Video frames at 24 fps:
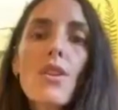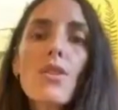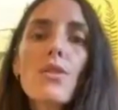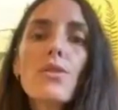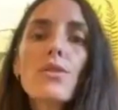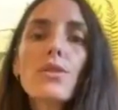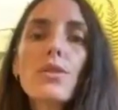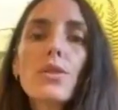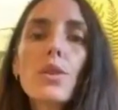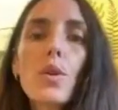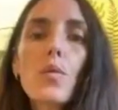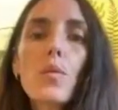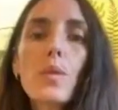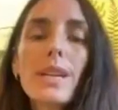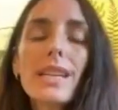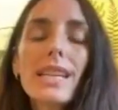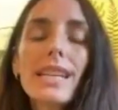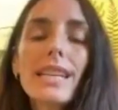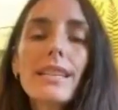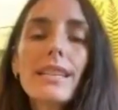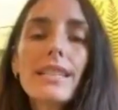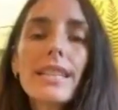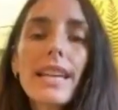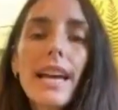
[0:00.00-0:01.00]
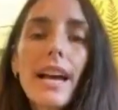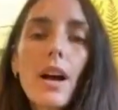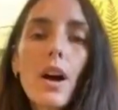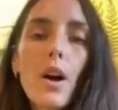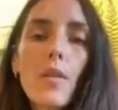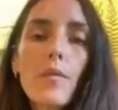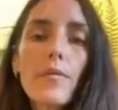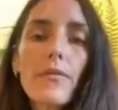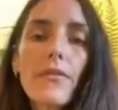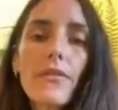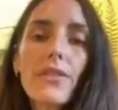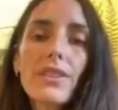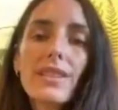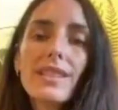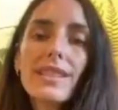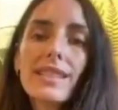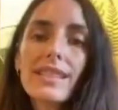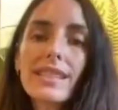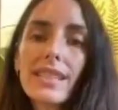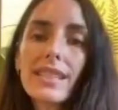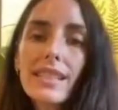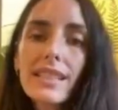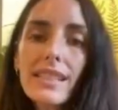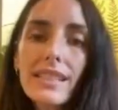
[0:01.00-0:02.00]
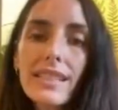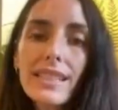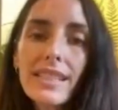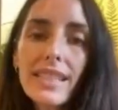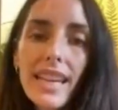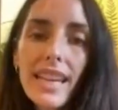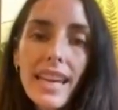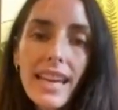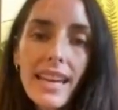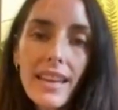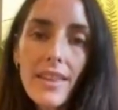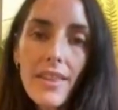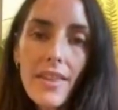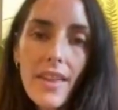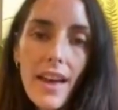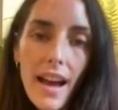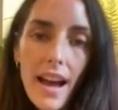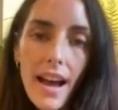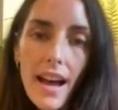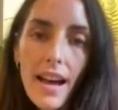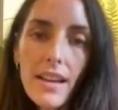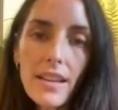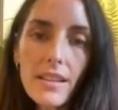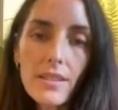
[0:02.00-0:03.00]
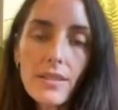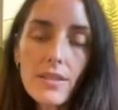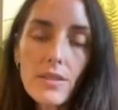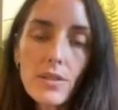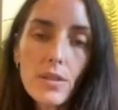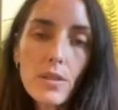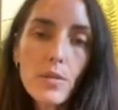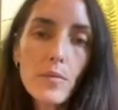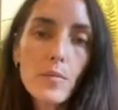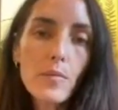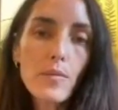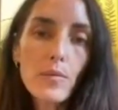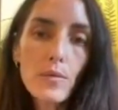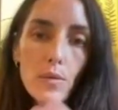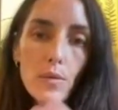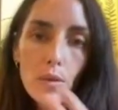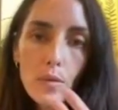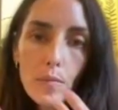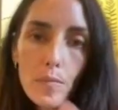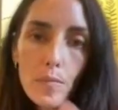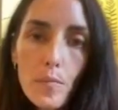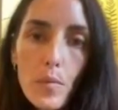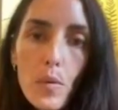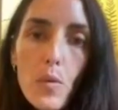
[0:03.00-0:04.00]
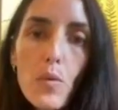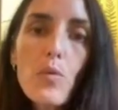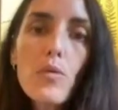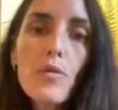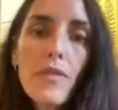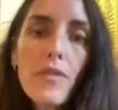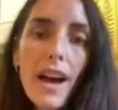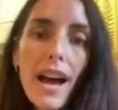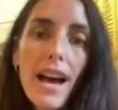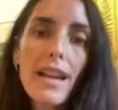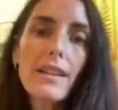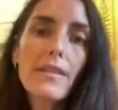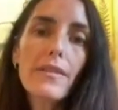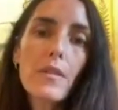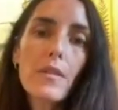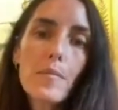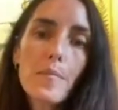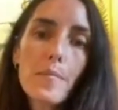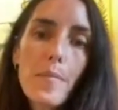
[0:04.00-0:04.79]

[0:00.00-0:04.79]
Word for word: So we need to help facilitate that to, to move out of the